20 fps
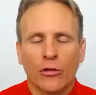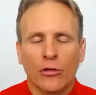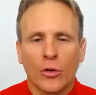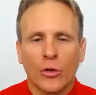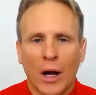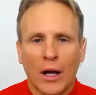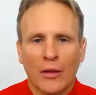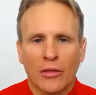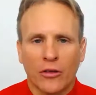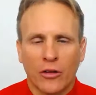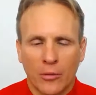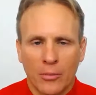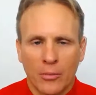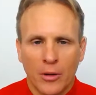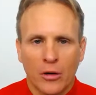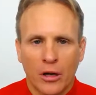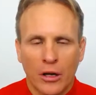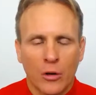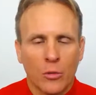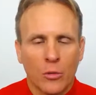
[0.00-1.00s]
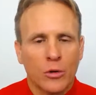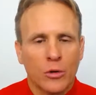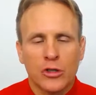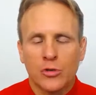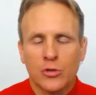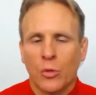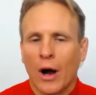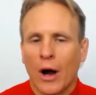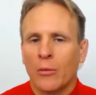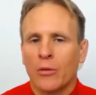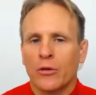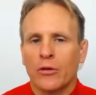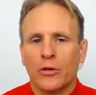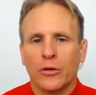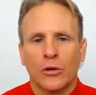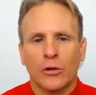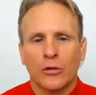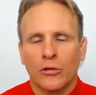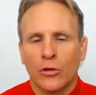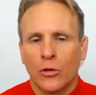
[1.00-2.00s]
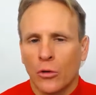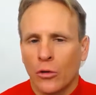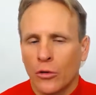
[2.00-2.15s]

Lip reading: throughout the community, which is why we're doing a tour